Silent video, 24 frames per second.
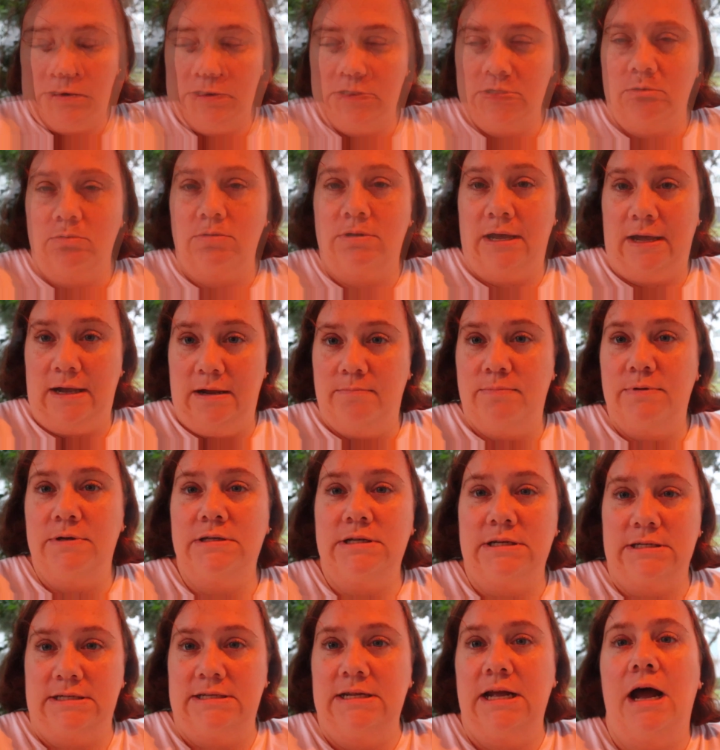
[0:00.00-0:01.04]
So Tampa
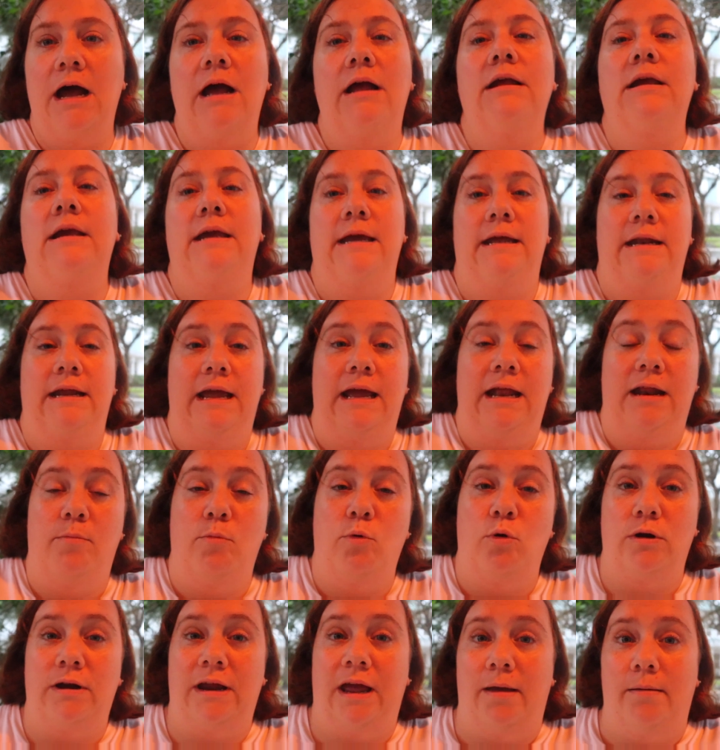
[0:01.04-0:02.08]
does not get any
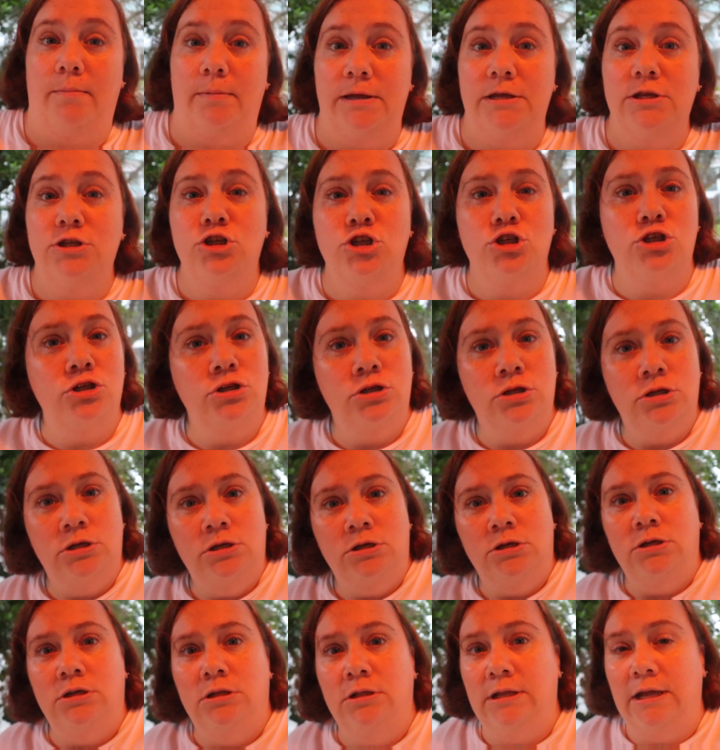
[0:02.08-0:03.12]
more damage
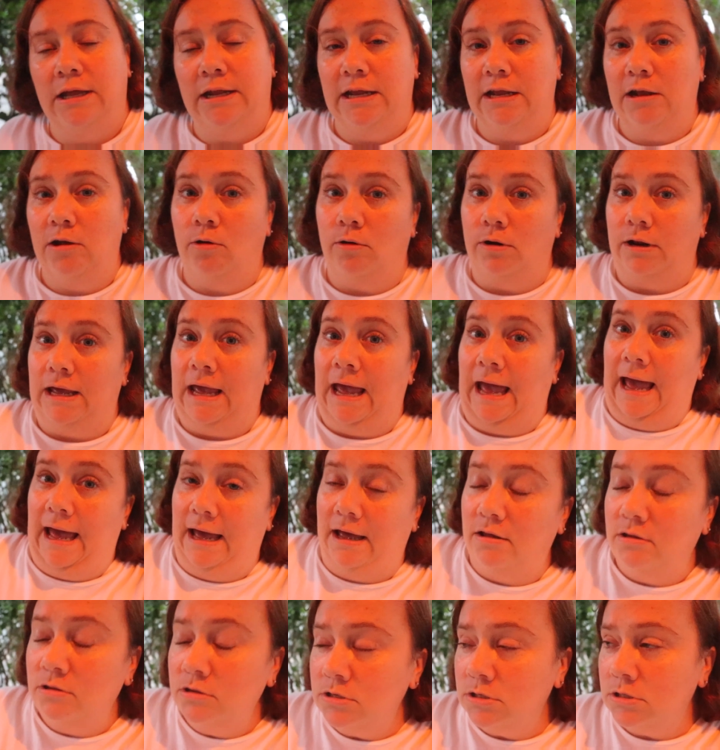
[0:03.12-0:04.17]
than it already
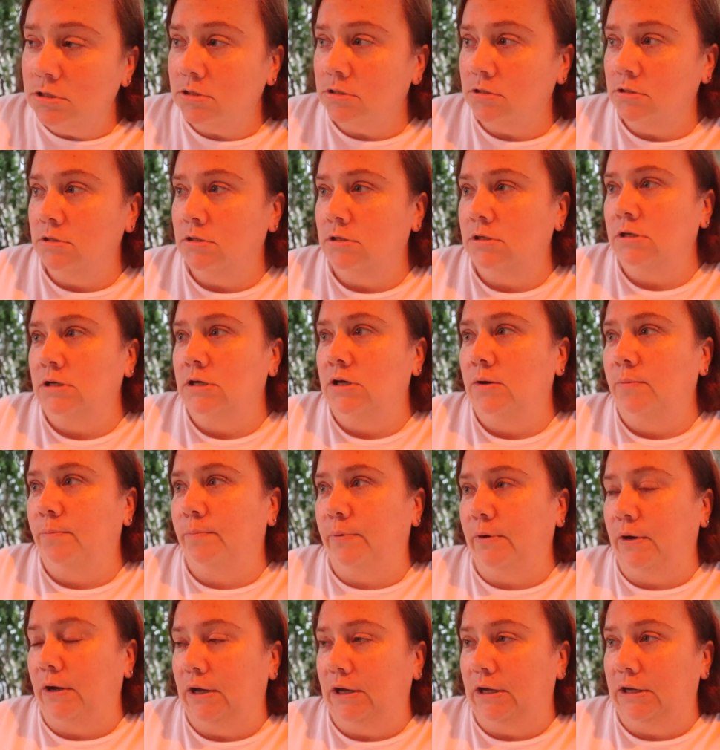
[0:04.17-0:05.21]
has.
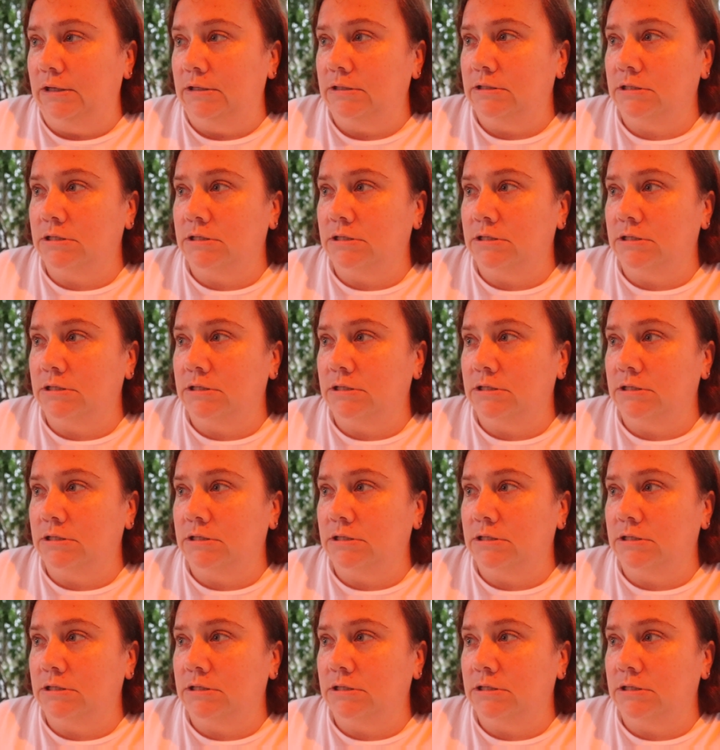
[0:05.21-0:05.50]
But